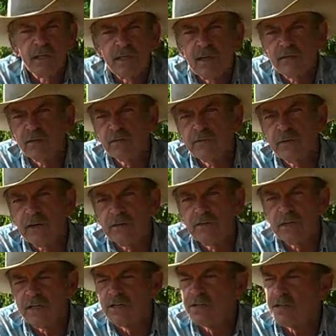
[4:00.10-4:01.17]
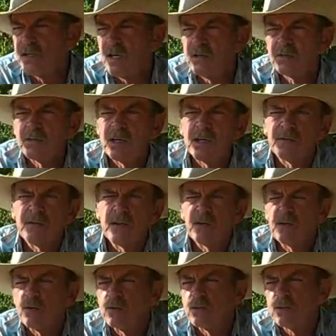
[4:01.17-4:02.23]
didn't have no foundation. I don't care if
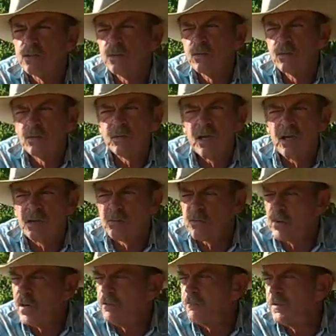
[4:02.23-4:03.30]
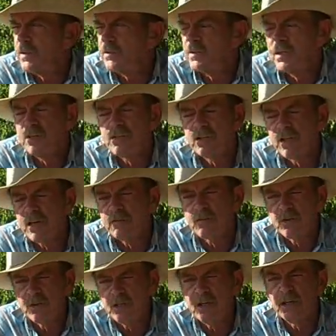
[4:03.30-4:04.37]
that horse had the right foundation.
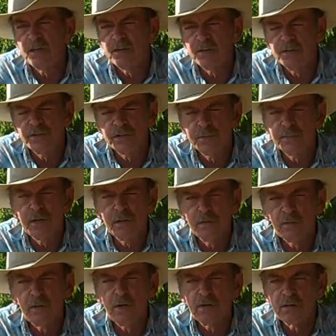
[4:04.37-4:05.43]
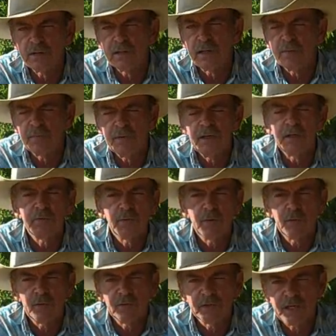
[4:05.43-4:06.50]
After a year, you should be able to walk in that pen and
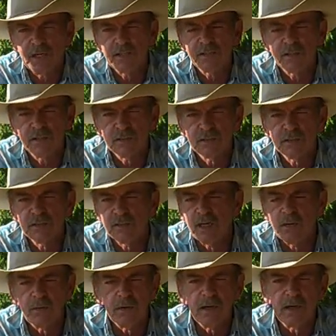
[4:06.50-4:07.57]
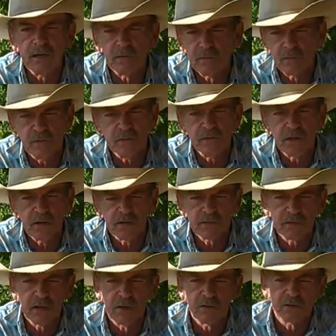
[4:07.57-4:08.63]
pretty well catch it. Not what y'all
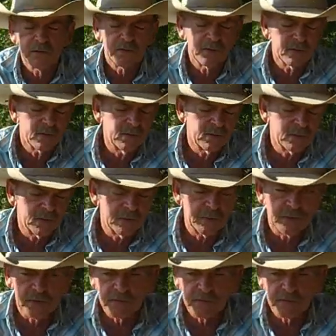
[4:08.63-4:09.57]
saw on YouTube